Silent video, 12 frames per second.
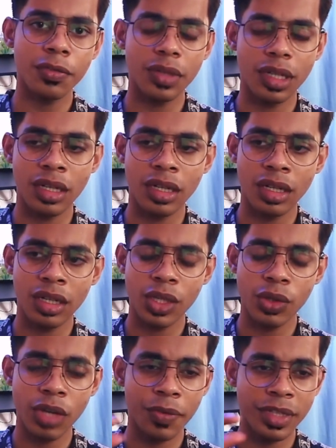
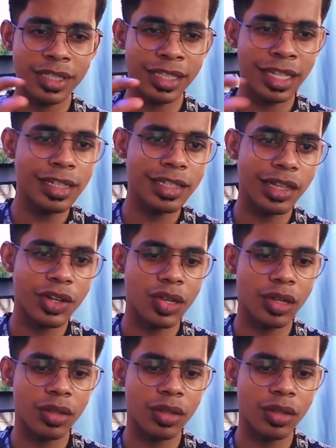a skill section,